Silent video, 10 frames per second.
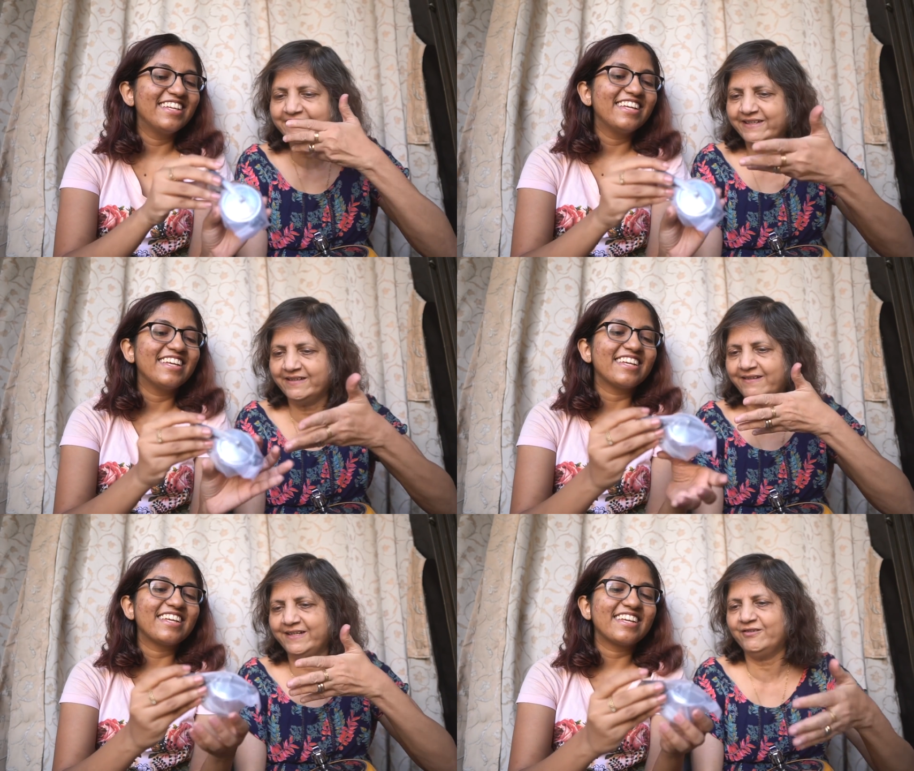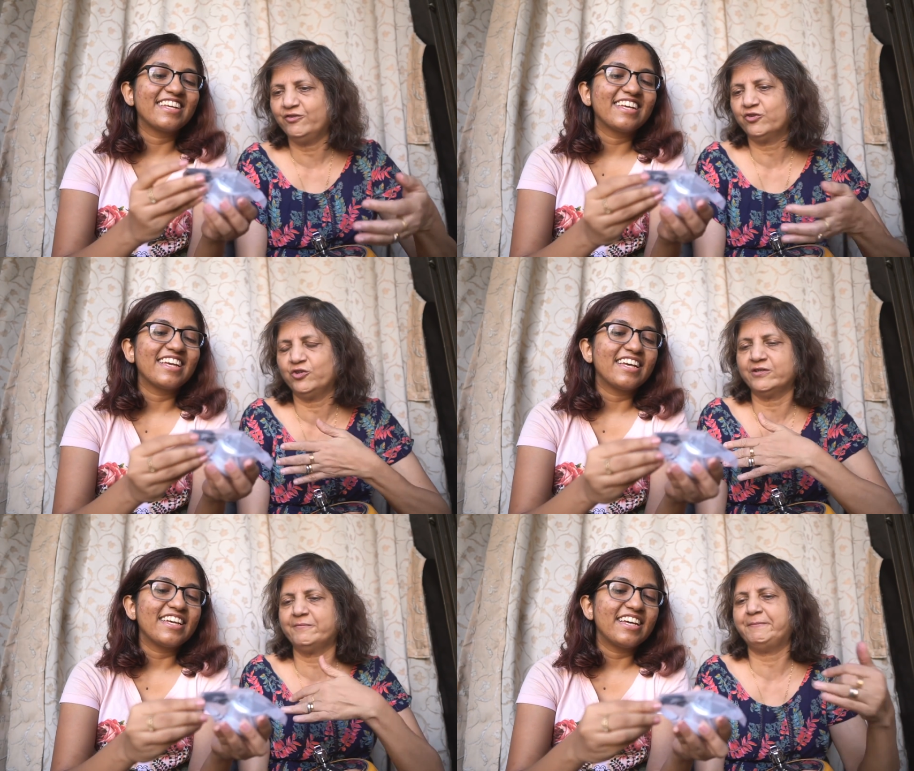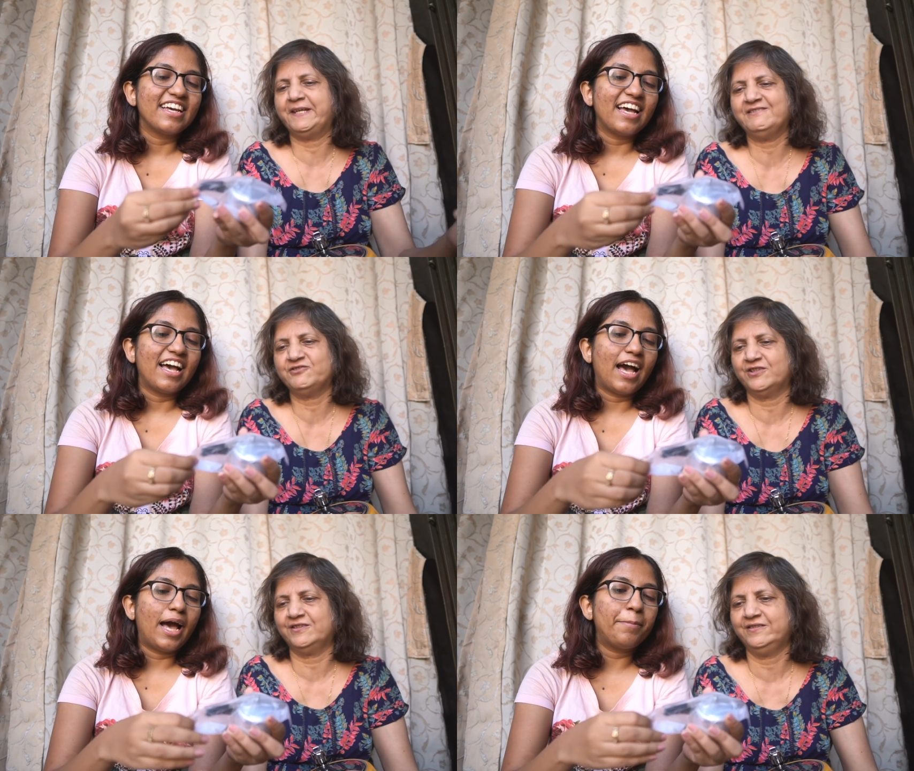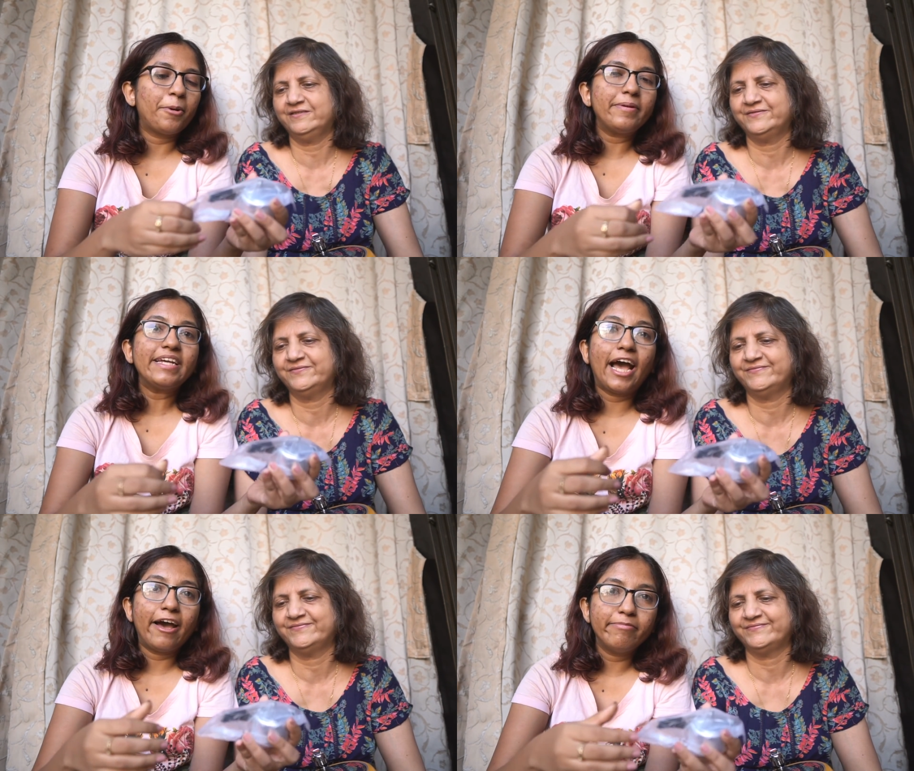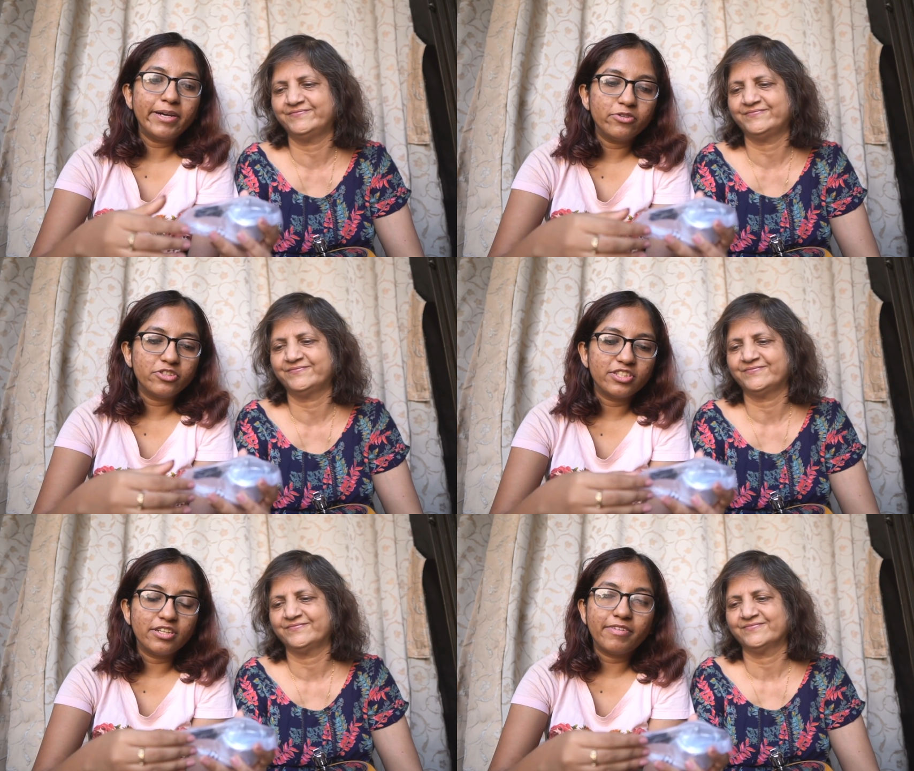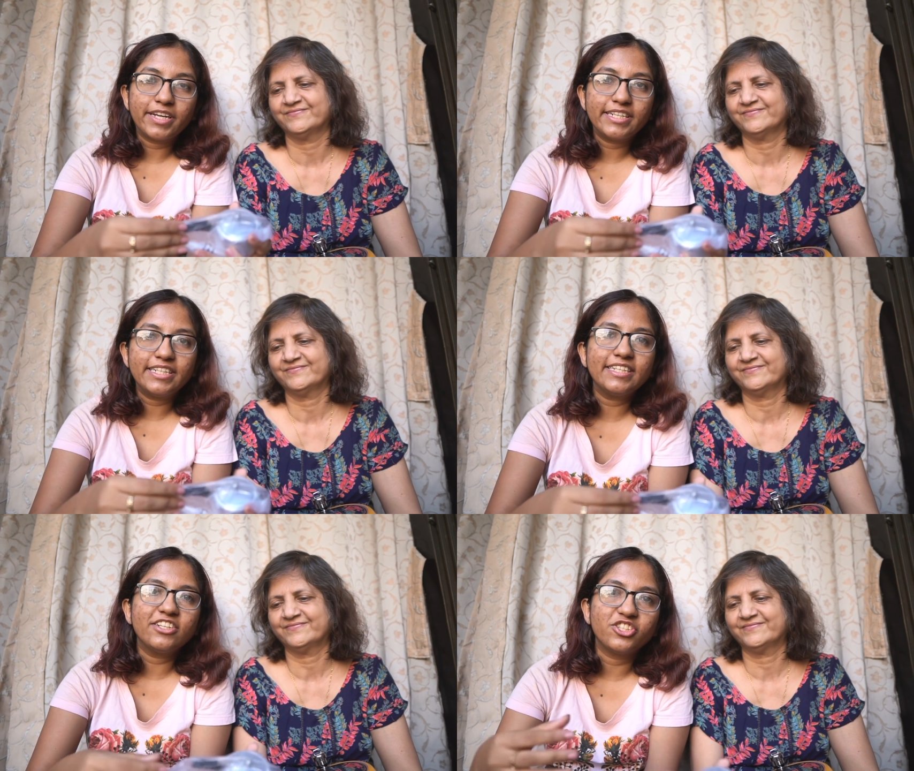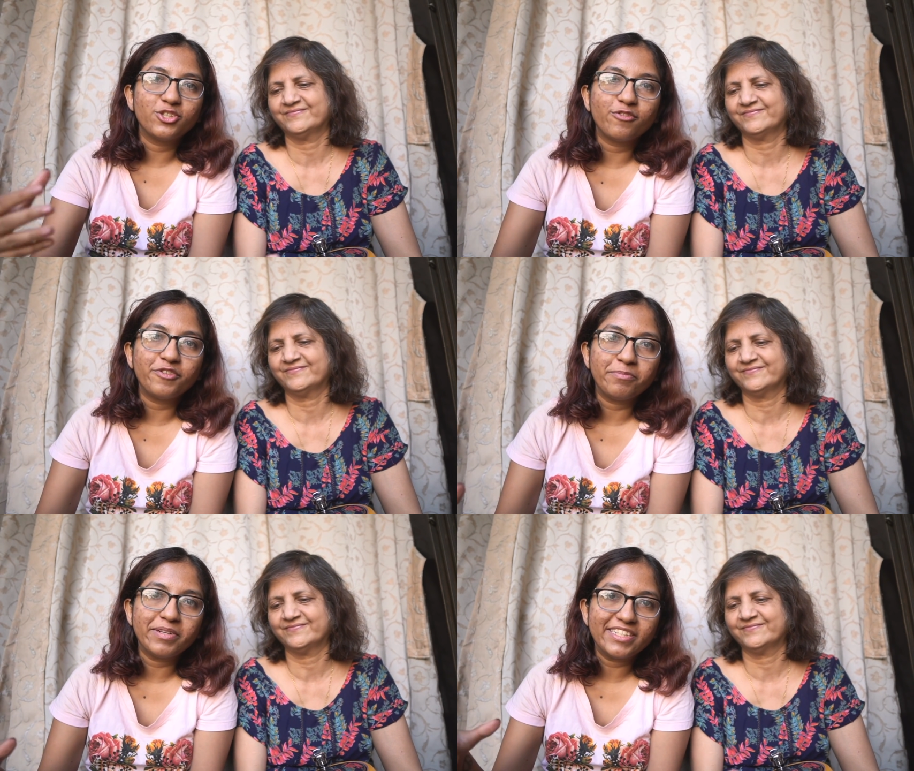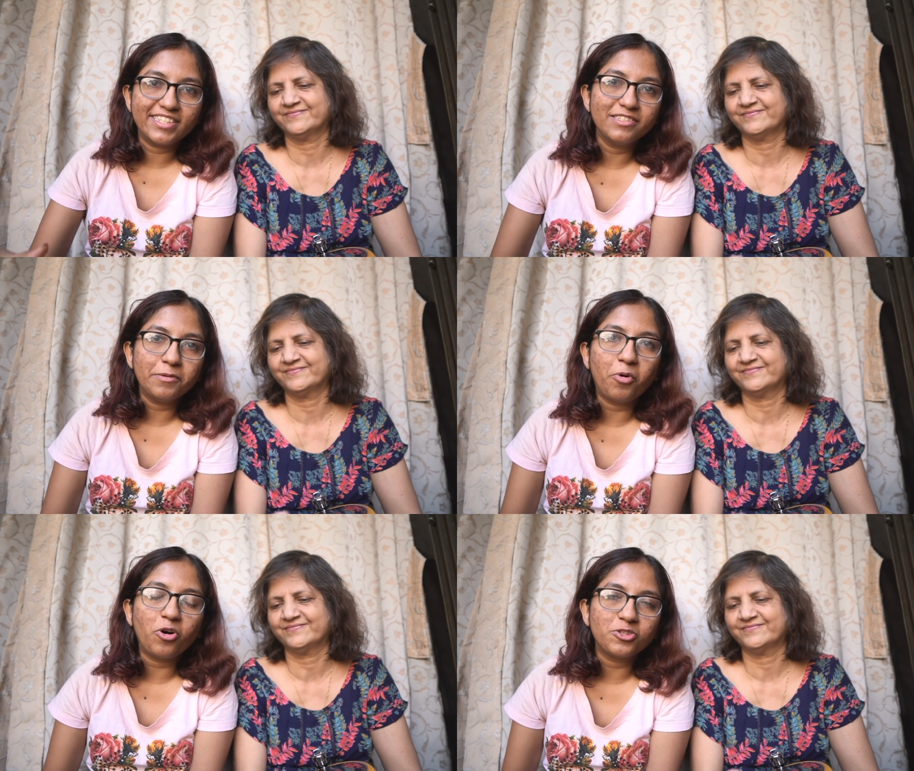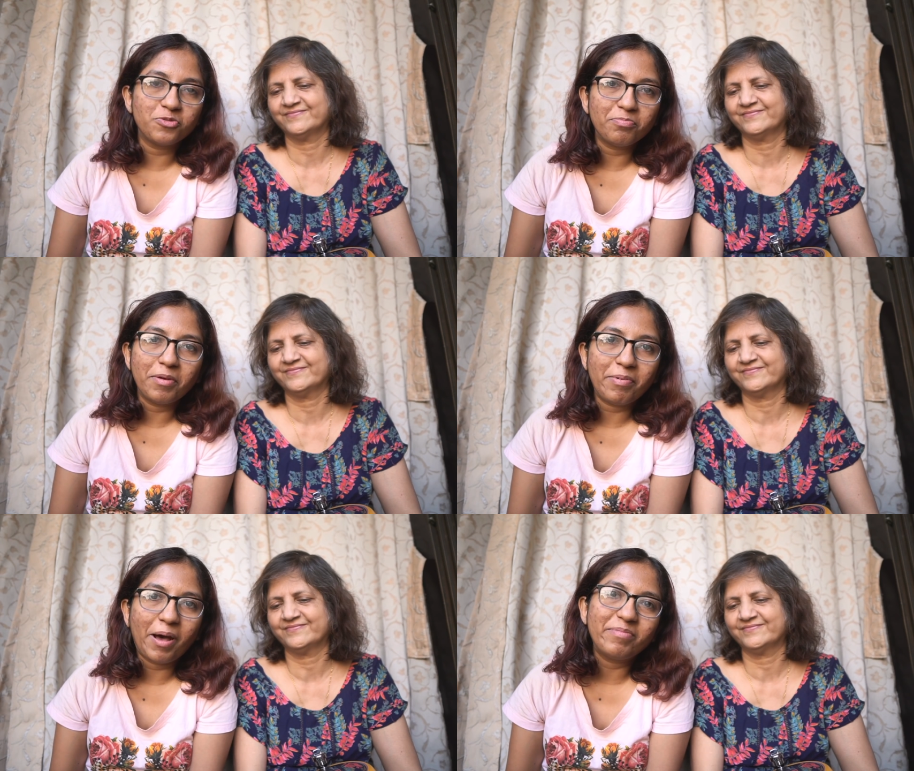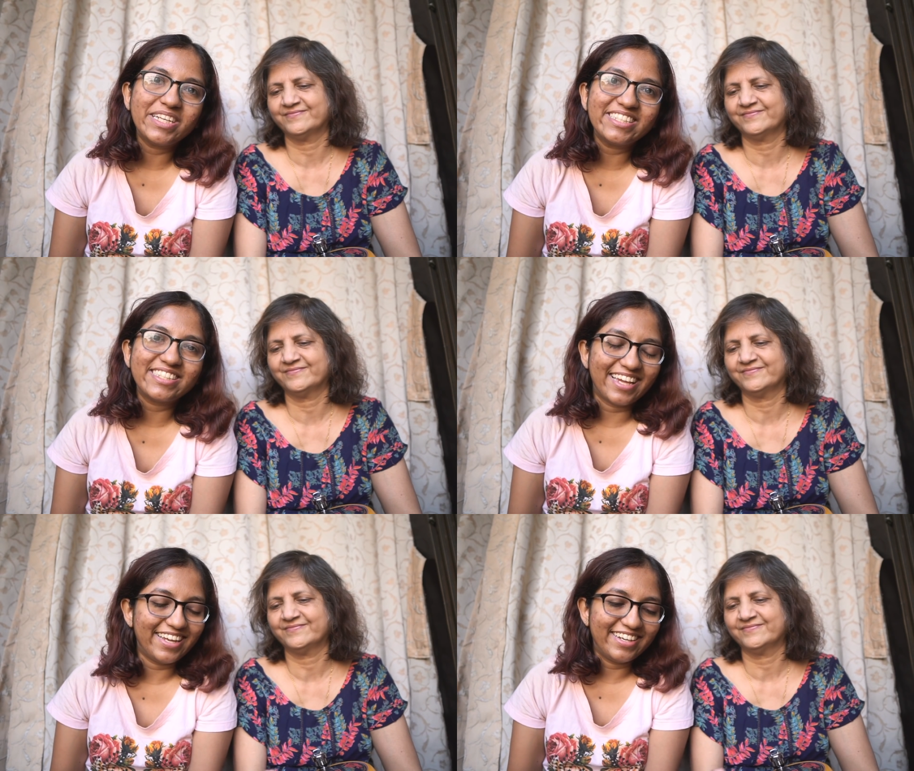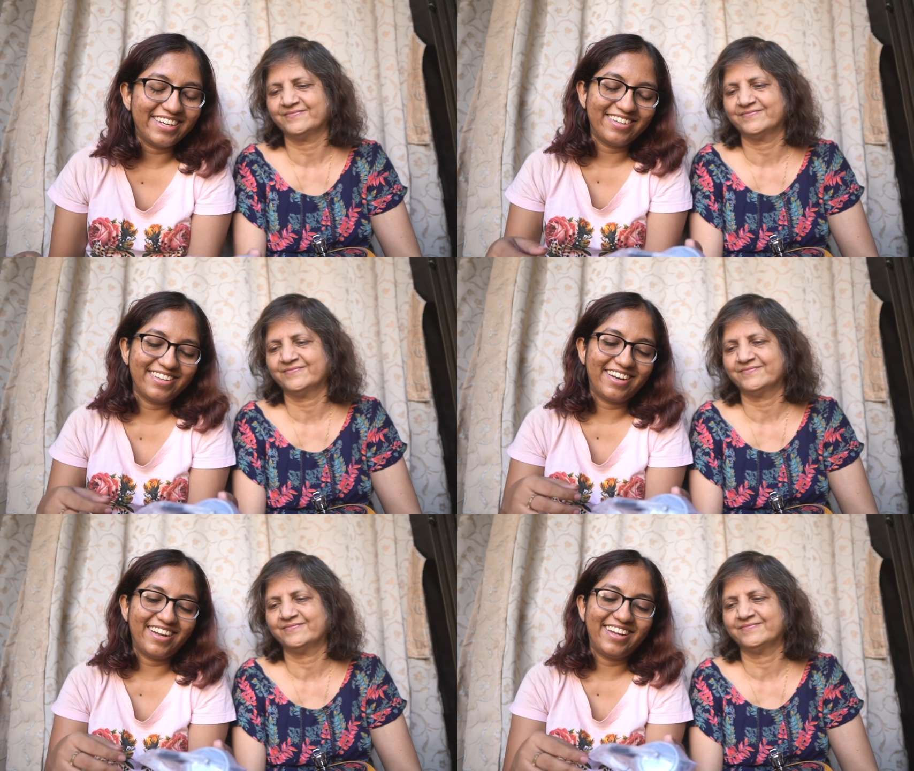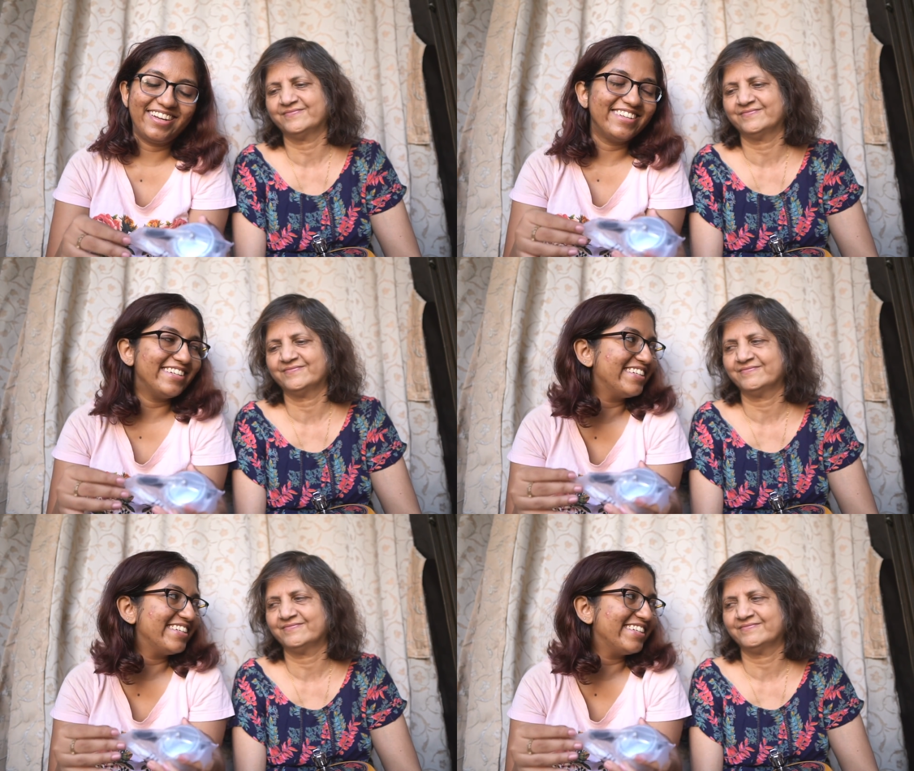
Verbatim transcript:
Speaker 1: really look, not a picture. I probably have my original one. I didn't get rid of it, but it's in the box with my Barbies and... and